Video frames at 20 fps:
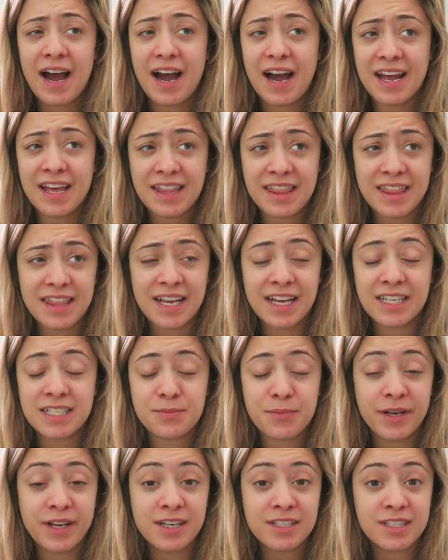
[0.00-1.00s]
I think it's
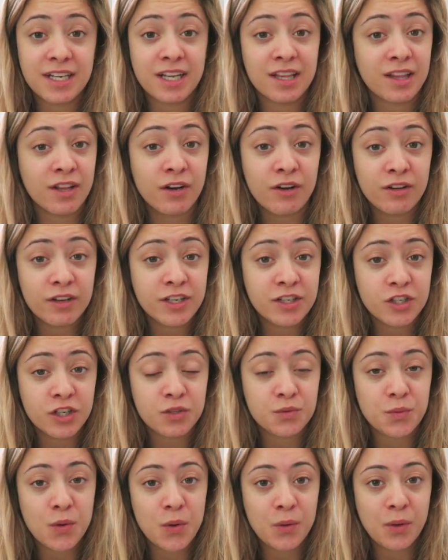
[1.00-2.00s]
because I literally
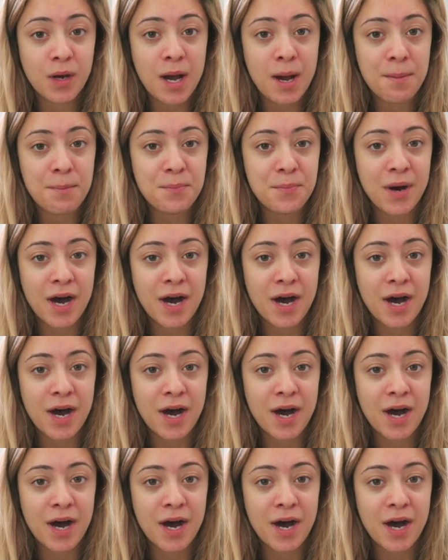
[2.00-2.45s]
just woke up,